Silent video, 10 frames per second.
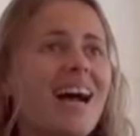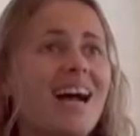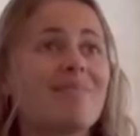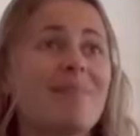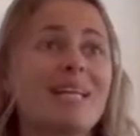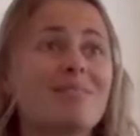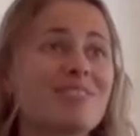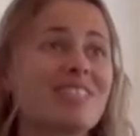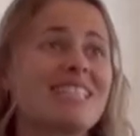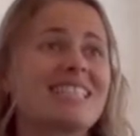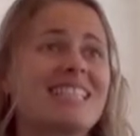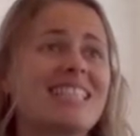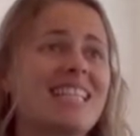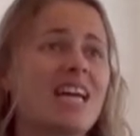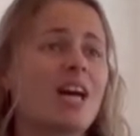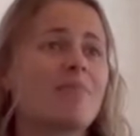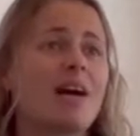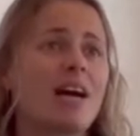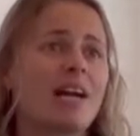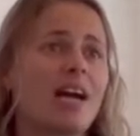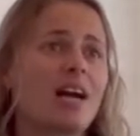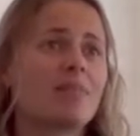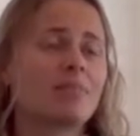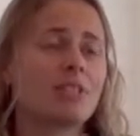Hi, my name's Christy. Um, I am